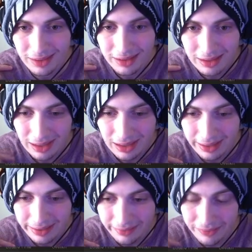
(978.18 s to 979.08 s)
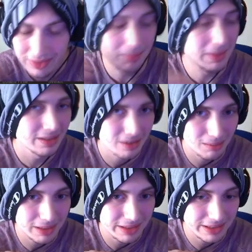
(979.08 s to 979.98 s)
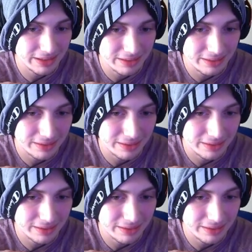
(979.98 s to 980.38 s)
uh, to me, they're a must.